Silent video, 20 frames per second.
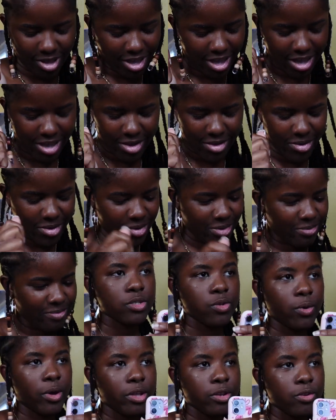ain't good.
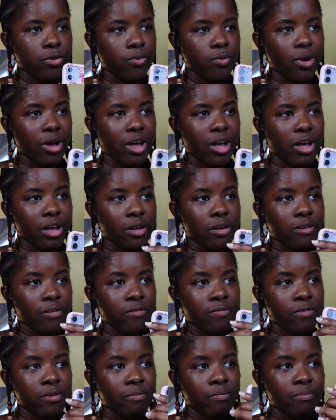So I do
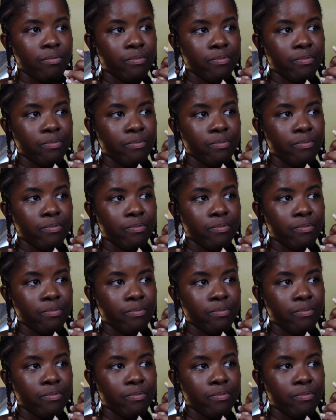have